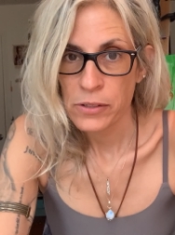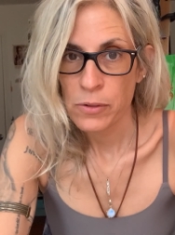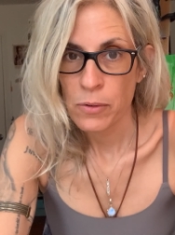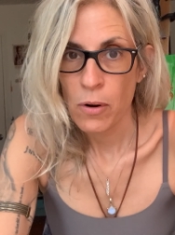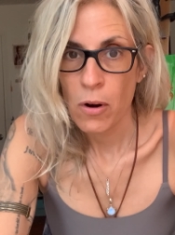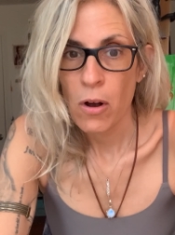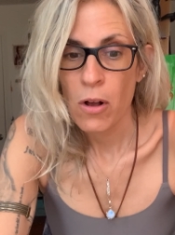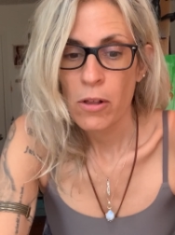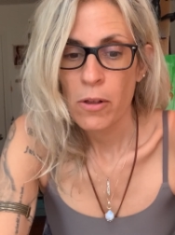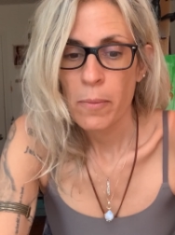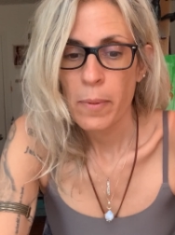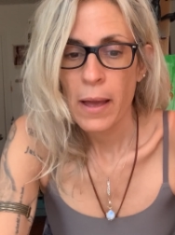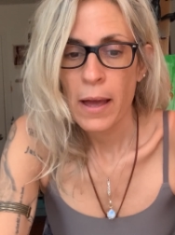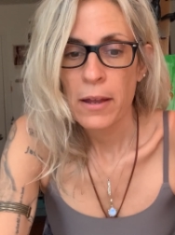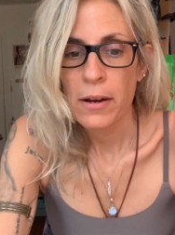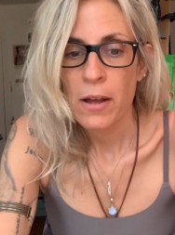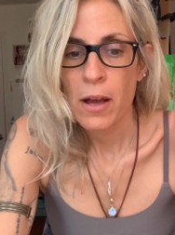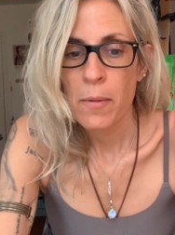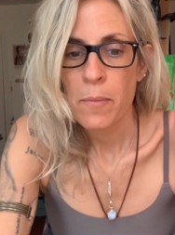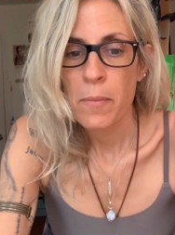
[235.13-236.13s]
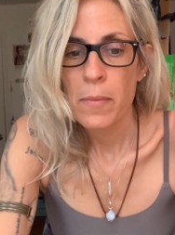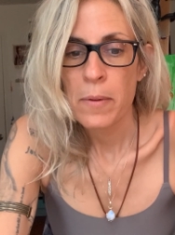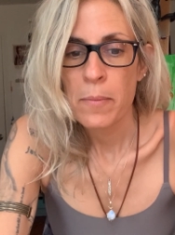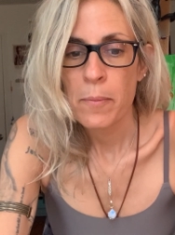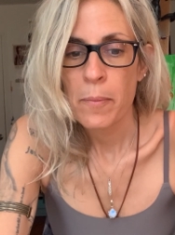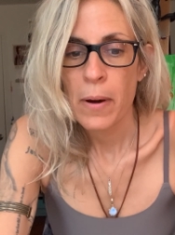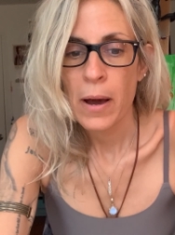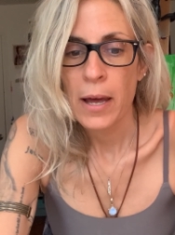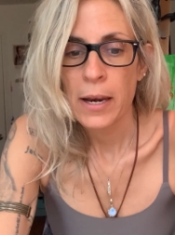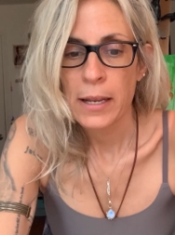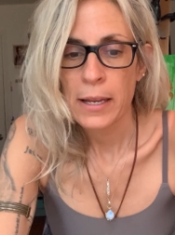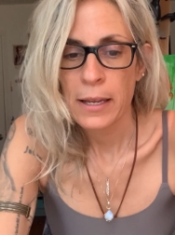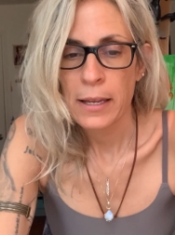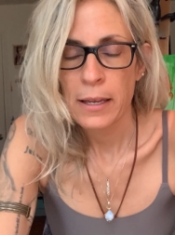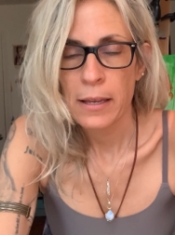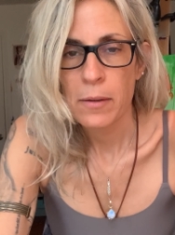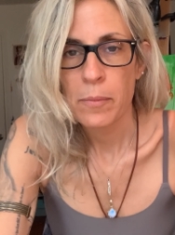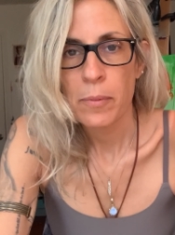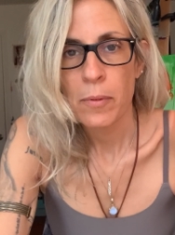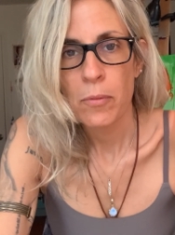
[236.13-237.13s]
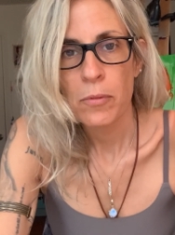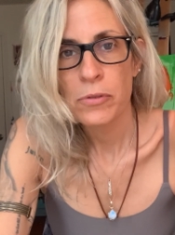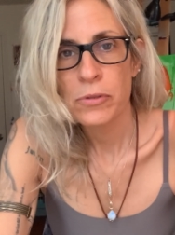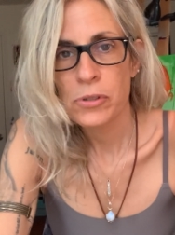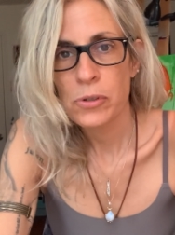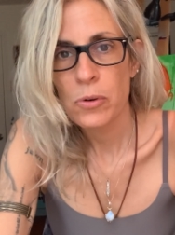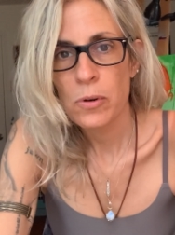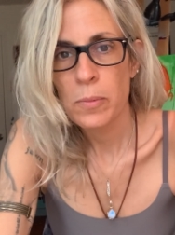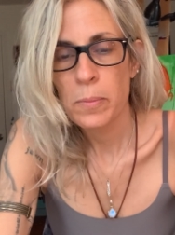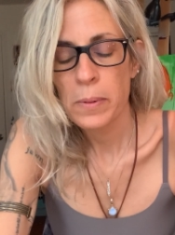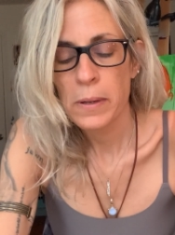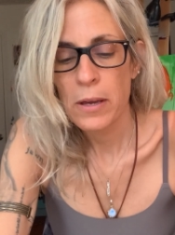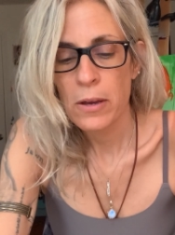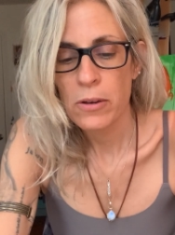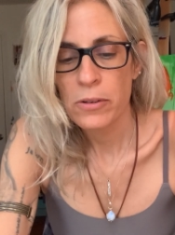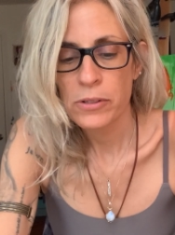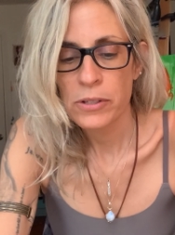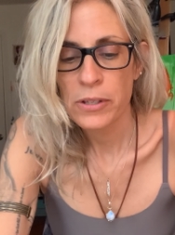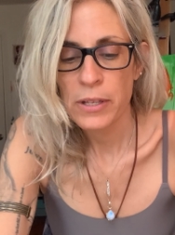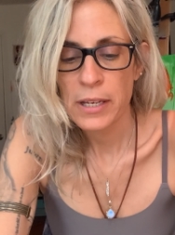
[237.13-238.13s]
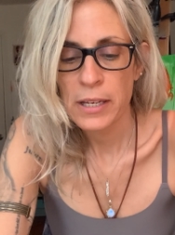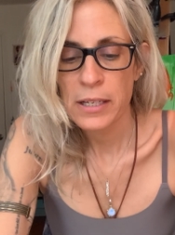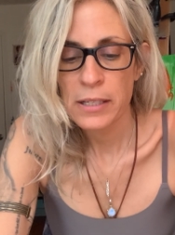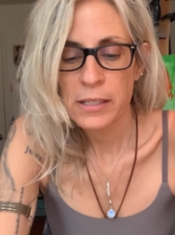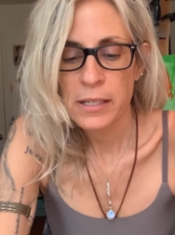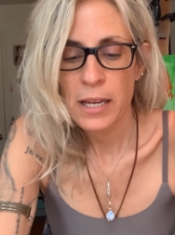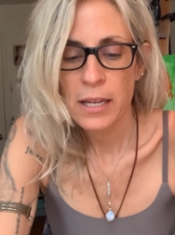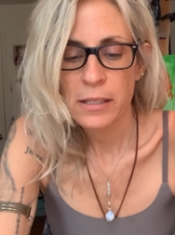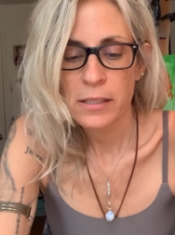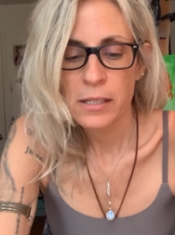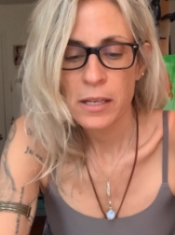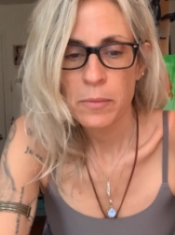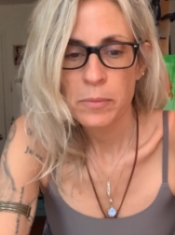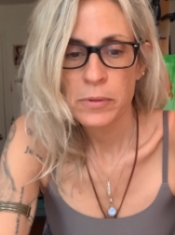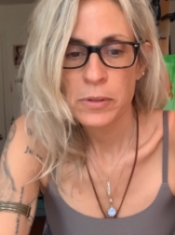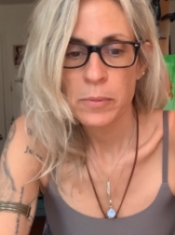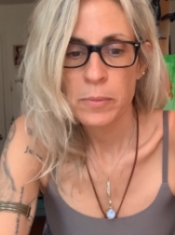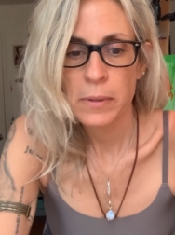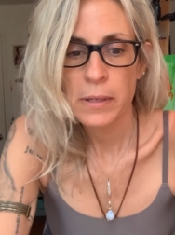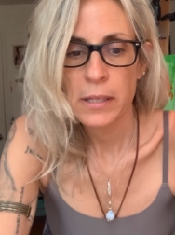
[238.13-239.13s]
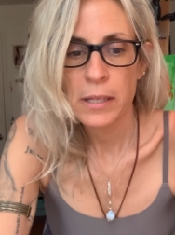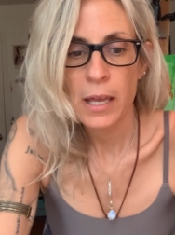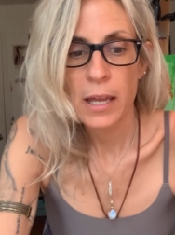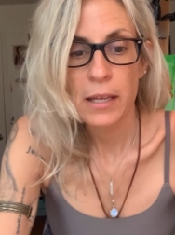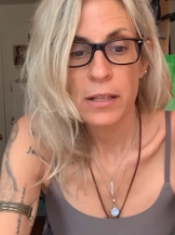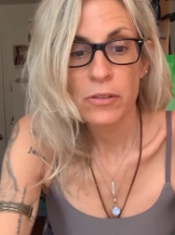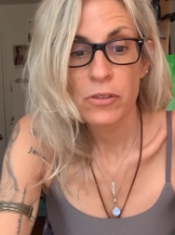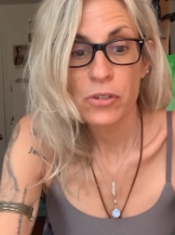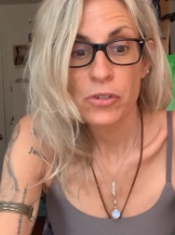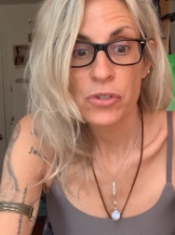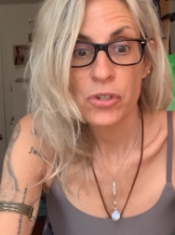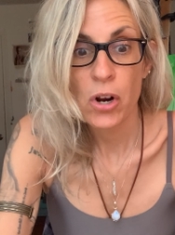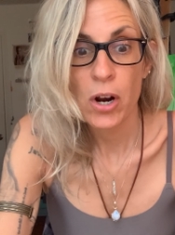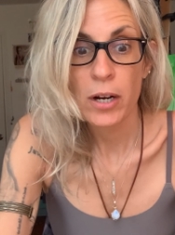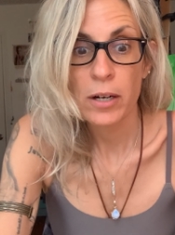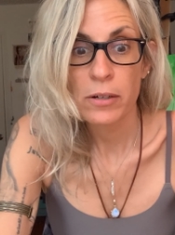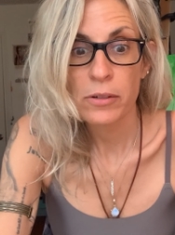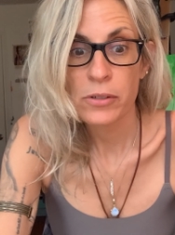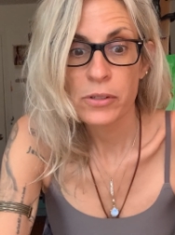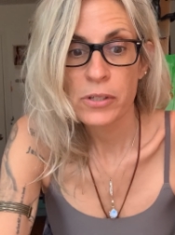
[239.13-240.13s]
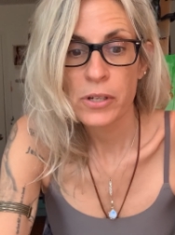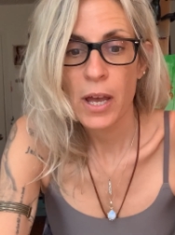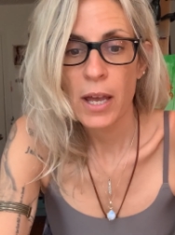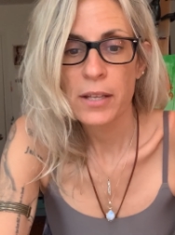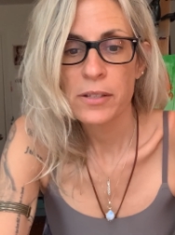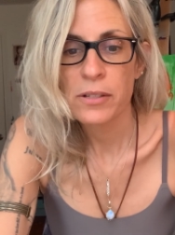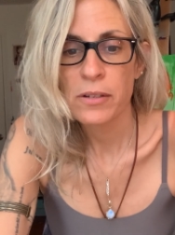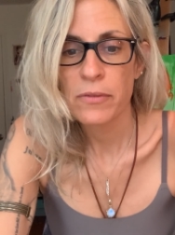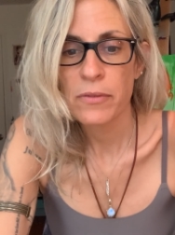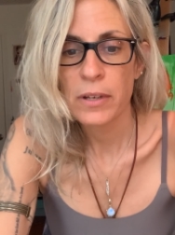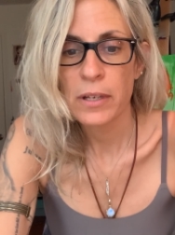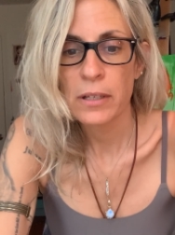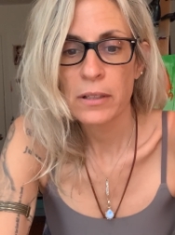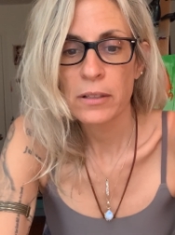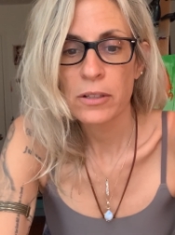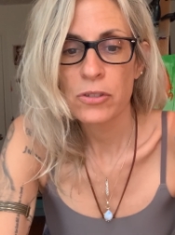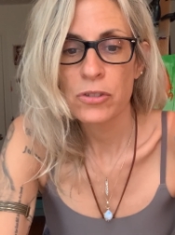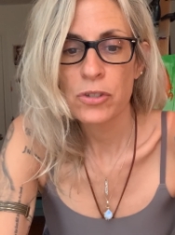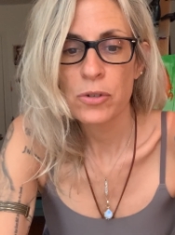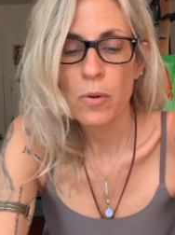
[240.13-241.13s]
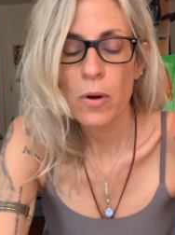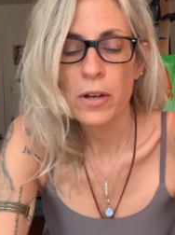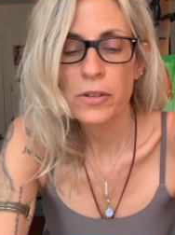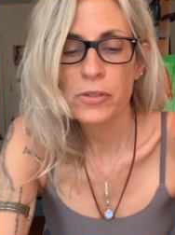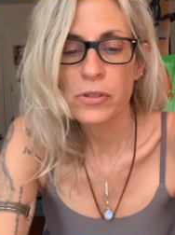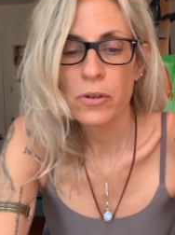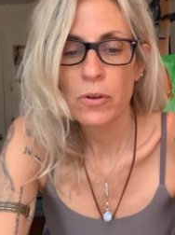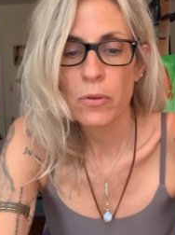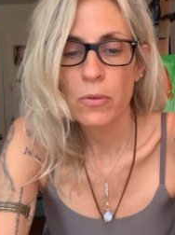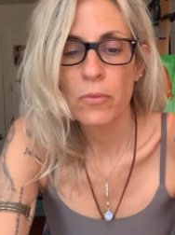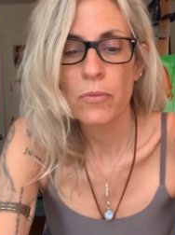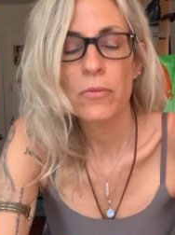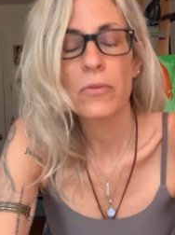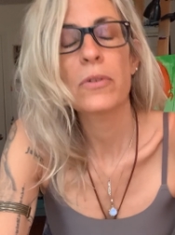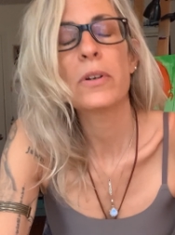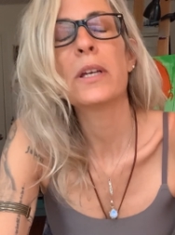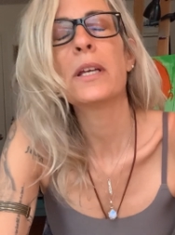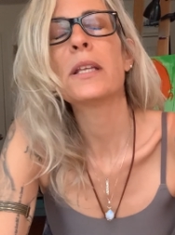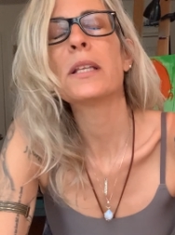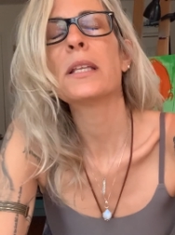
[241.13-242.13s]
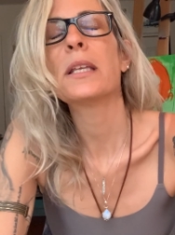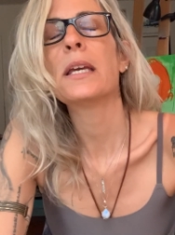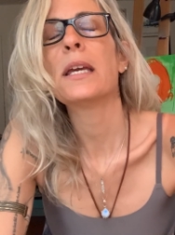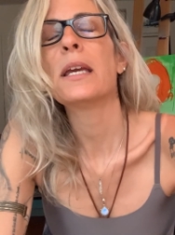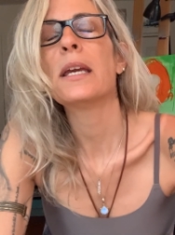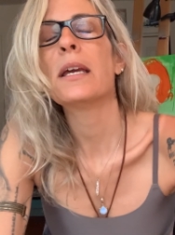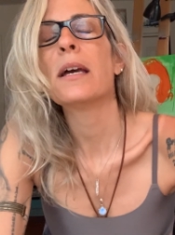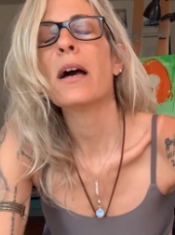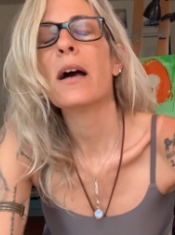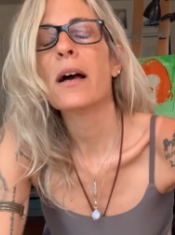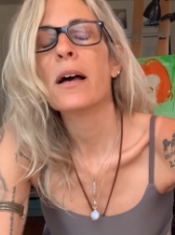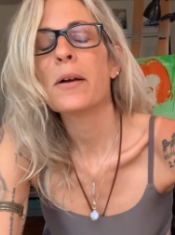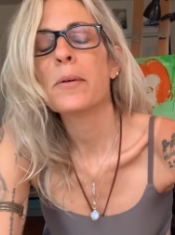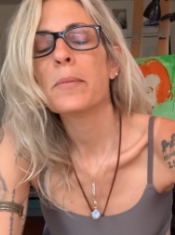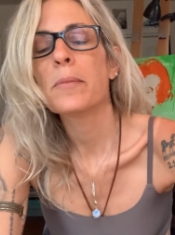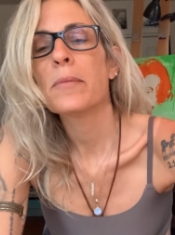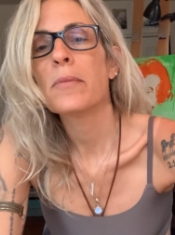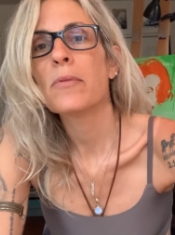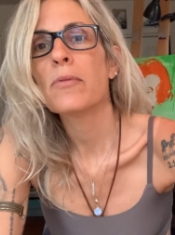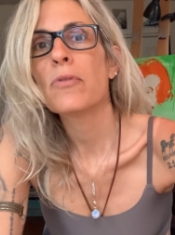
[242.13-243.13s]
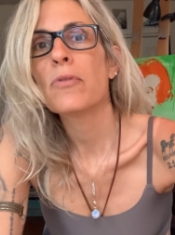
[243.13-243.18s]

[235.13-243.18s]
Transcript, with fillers: You're all about um, embodying it. But with Scorpios, I think it tends up to be like the darker sides of it because you also really um,